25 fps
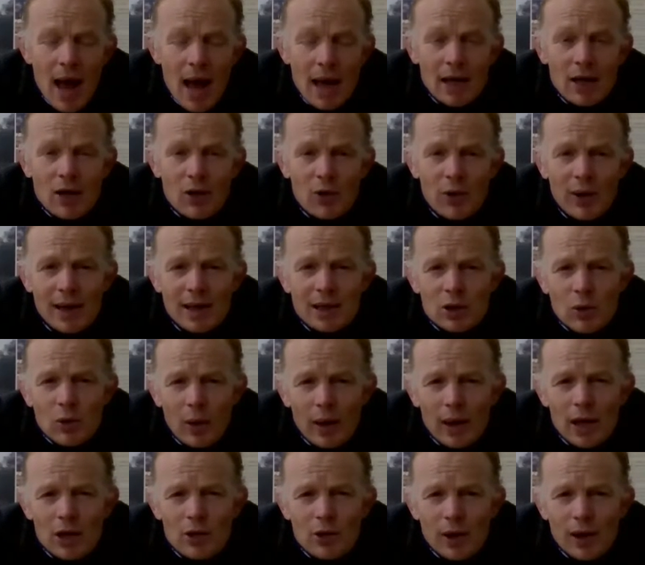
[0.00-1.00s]
And green's
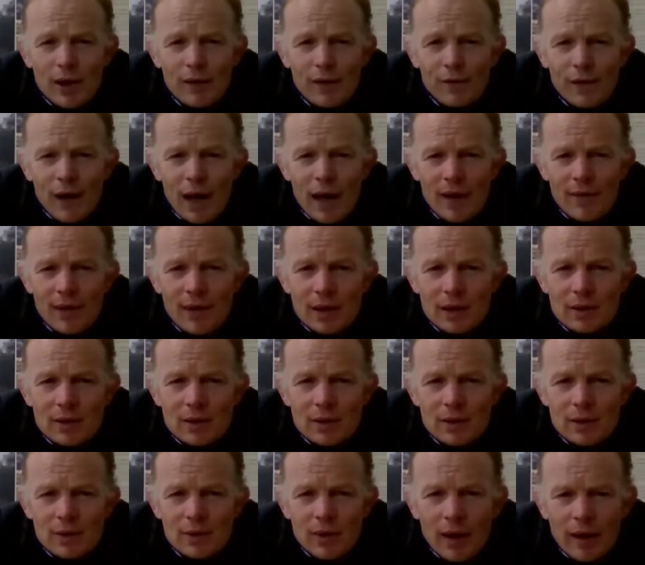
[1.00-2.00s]
quite a tricky flavor
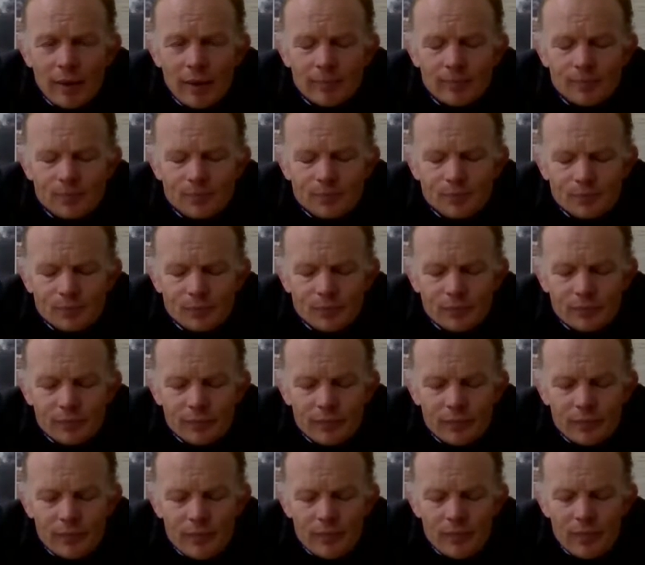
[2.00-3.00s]
to
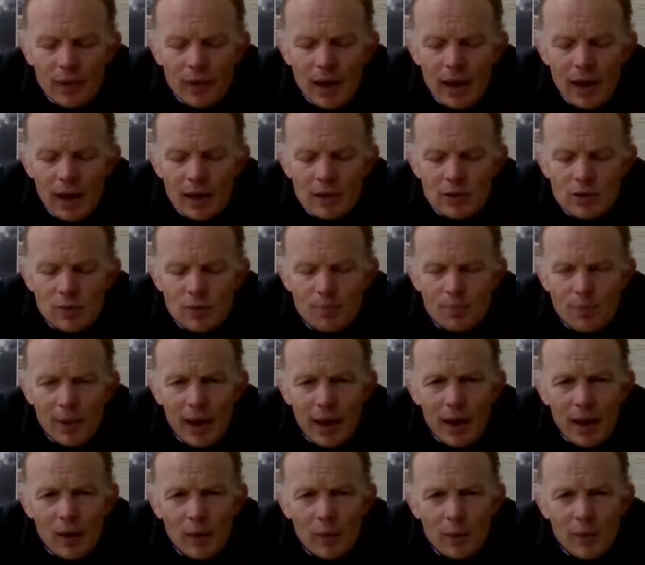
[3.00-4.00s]

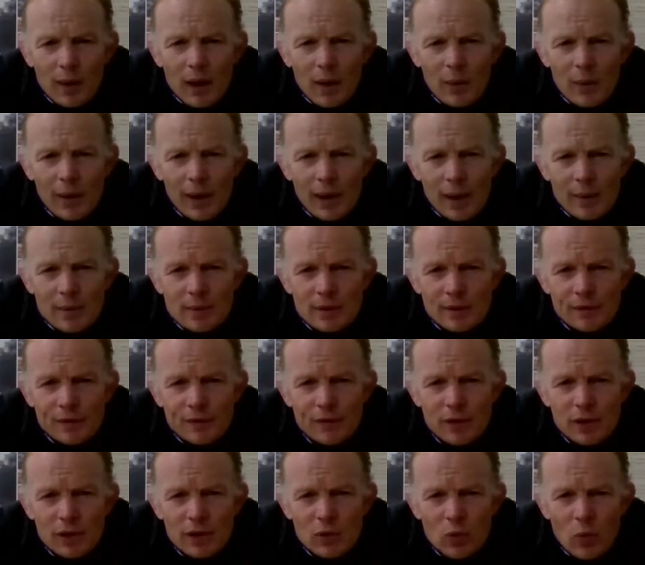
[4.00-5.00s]
pair, when it comes to
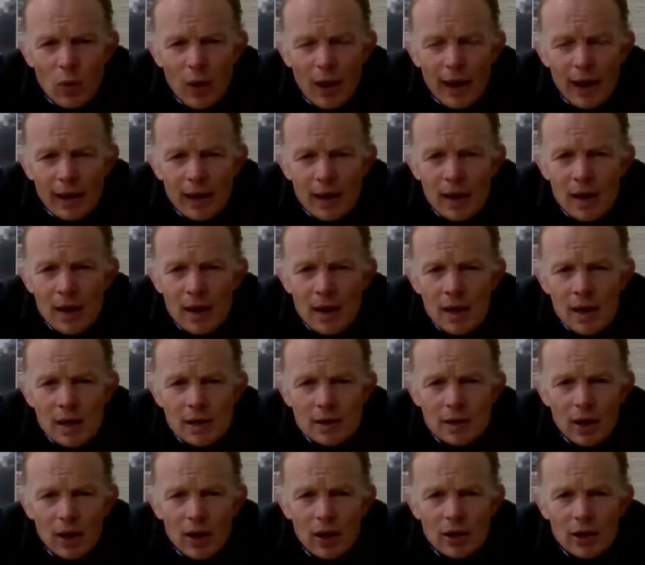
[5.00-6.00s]
food and wine.
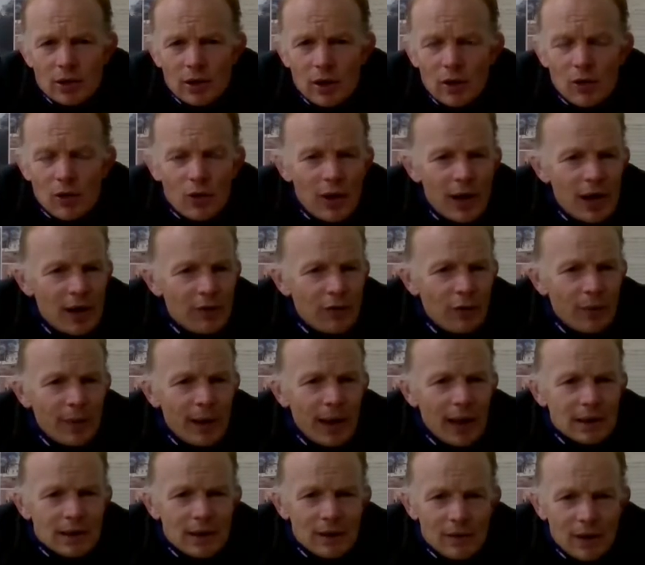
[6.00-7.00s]
So green for
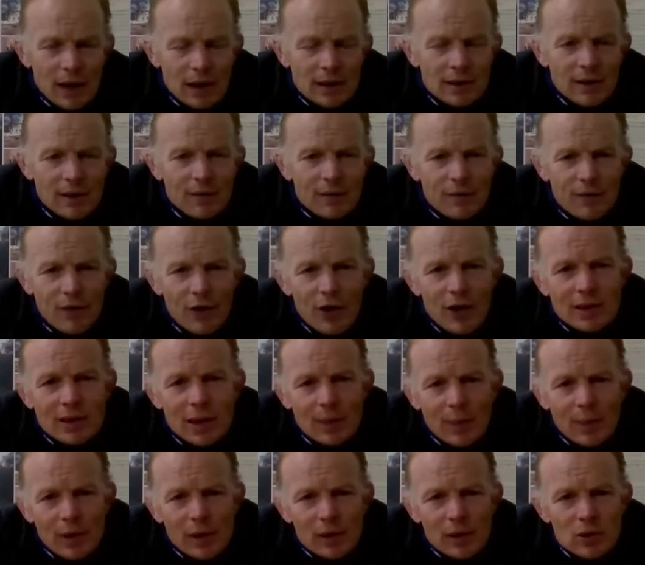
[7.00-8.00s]
me, it's a very
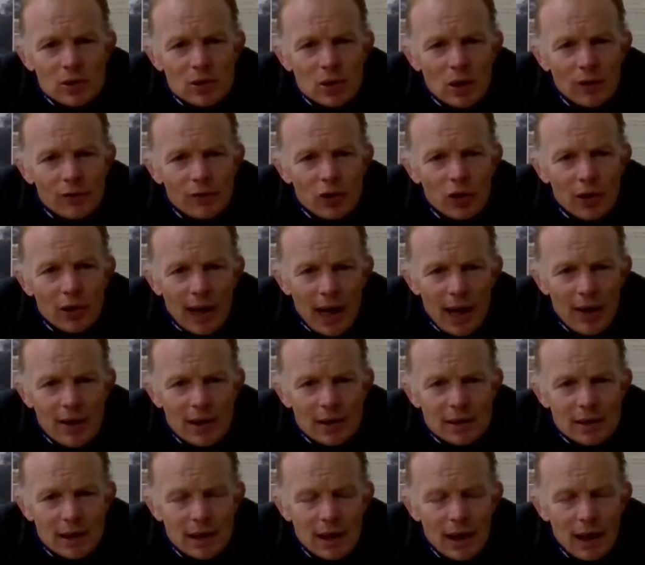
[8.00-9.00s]
typical Sauvignon
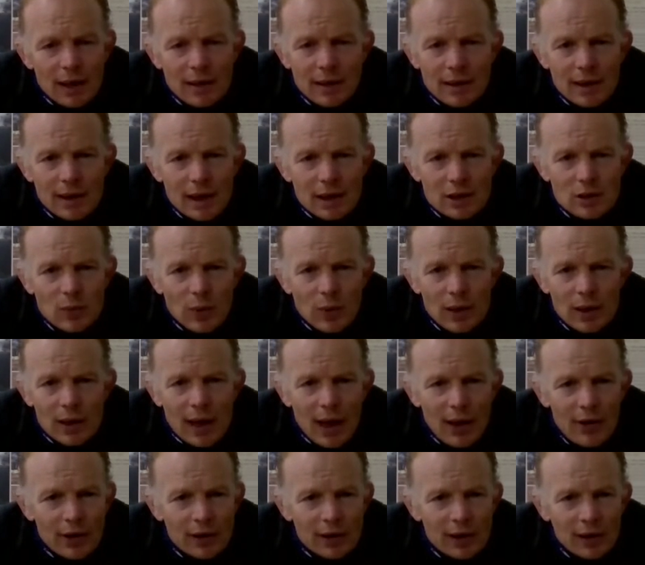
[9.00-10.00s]
character. I think that's
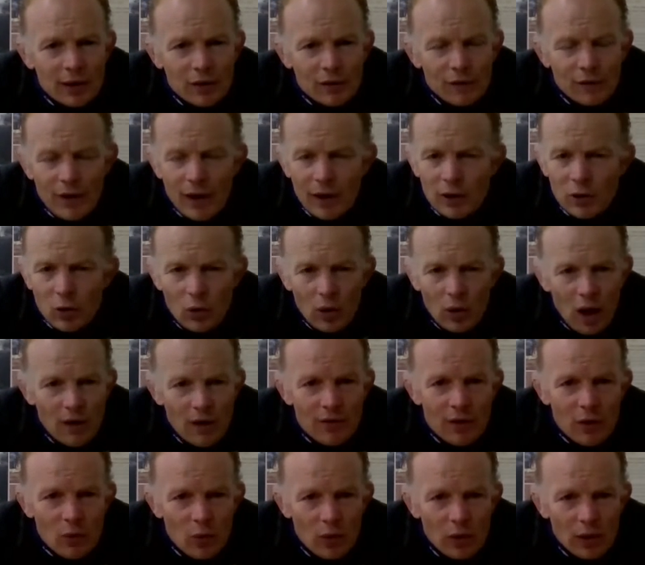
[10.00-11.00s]
one character you'll find all
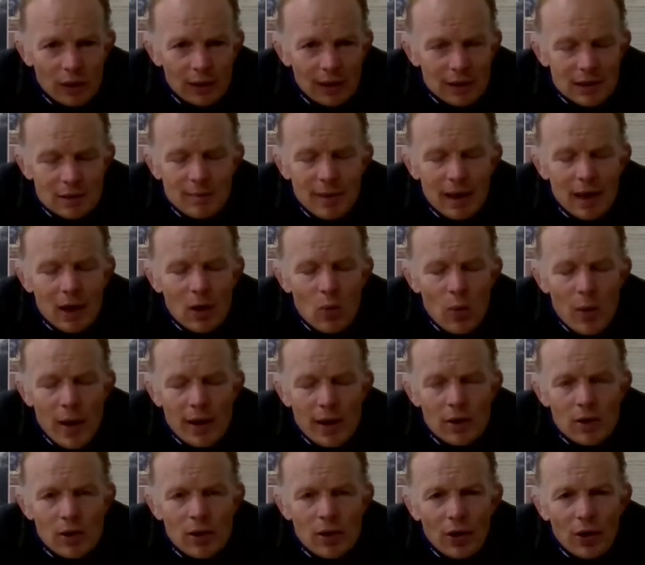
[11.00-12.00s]
over the world. Doesn't matter
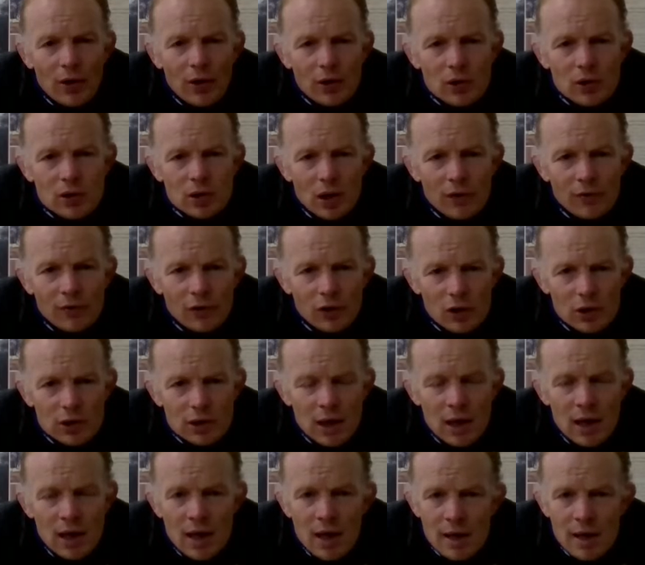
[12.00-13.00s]
where grow your Sauvignons.
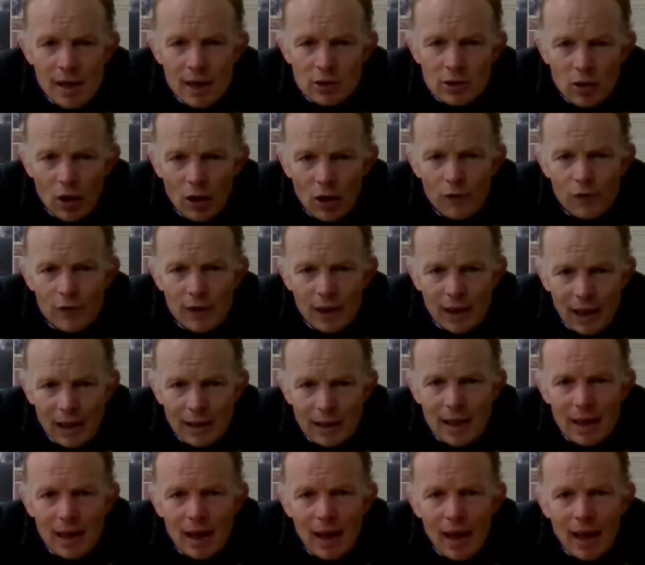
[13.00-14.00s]
There's often that
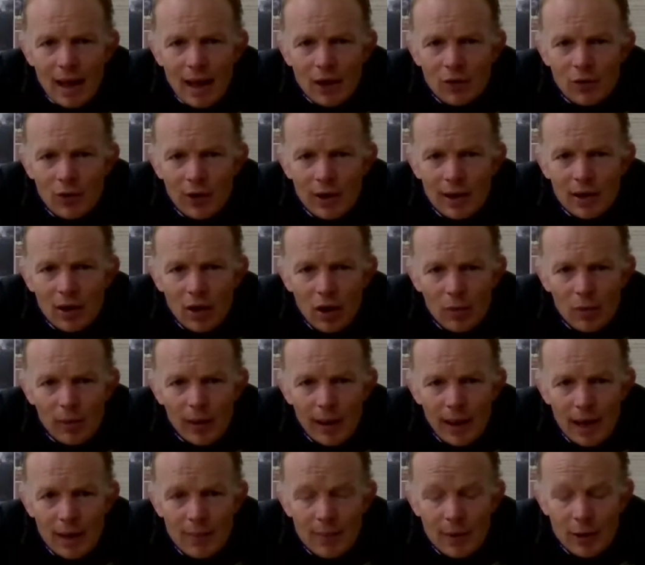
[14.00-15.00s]
underlying green
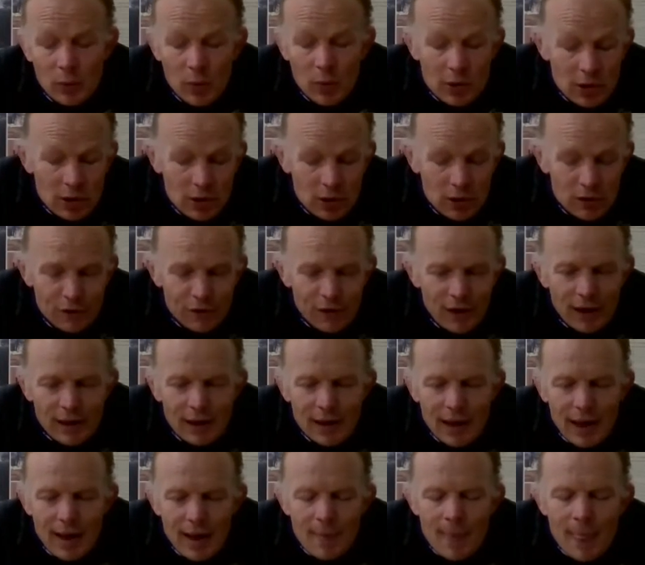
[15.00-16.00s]
herbal element, which you do
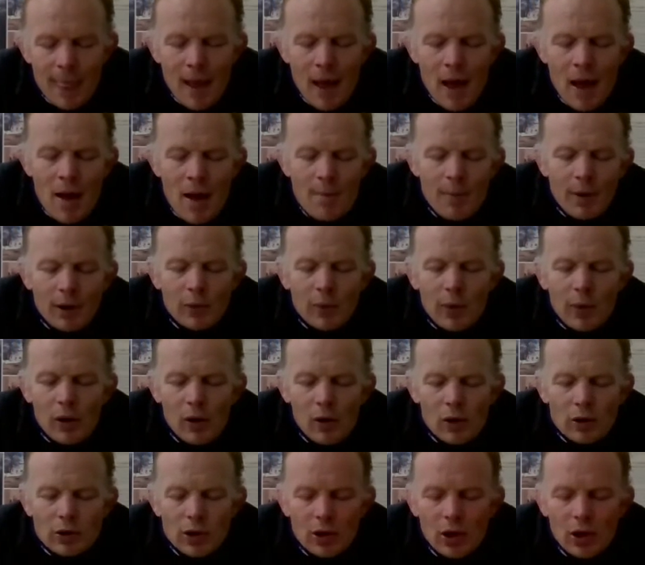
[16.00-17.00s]
find here. But we
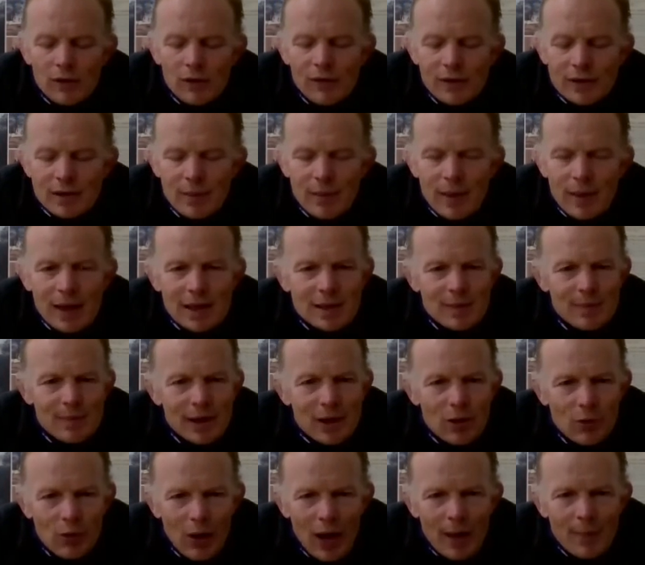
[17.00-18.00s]
are also looking for something that's a
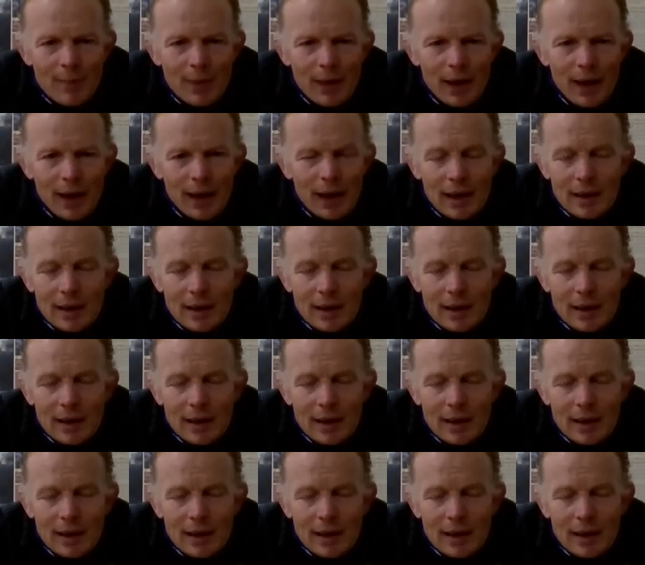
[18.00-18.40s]
bit riper.